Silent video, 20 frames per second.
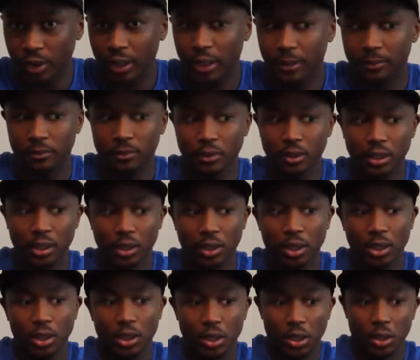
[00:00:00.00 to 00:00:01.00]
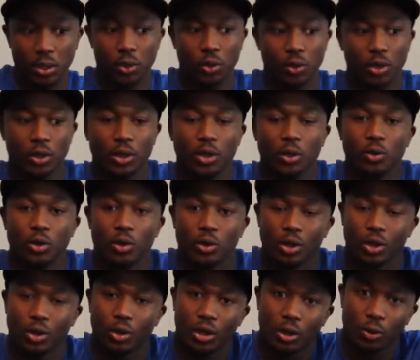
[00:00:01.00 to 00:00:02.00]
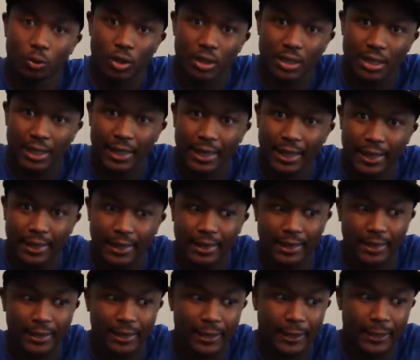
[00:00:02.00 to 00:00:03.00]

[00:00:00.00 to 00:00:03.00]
It wasn't like